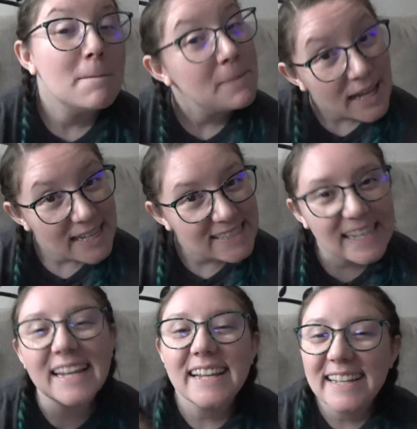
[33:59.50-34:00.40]

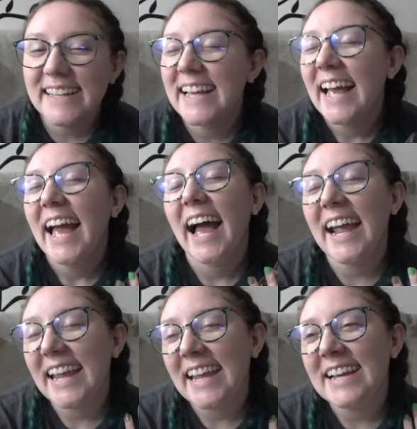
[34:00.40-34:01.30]
But
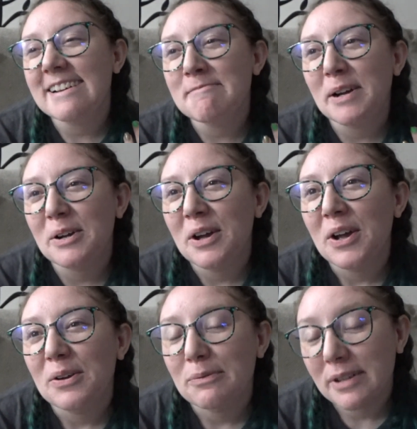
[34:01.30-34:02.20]
I am
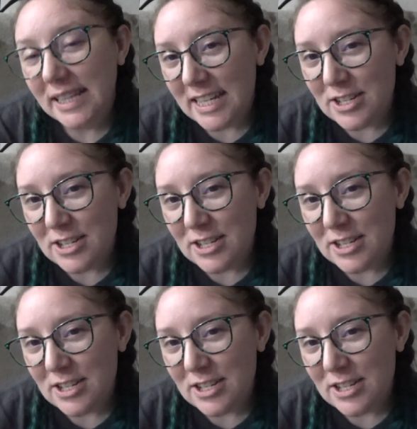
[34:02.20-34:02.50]
really